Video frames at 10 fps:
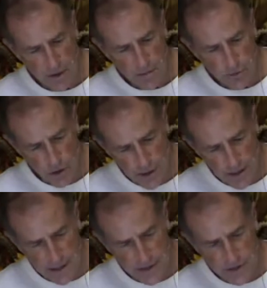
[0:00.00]

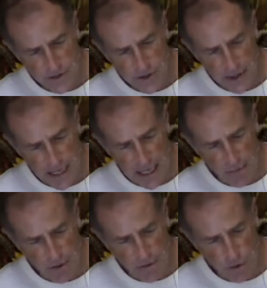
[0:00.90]
Praise the name
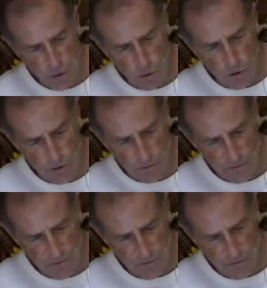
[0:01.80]
of the Lord.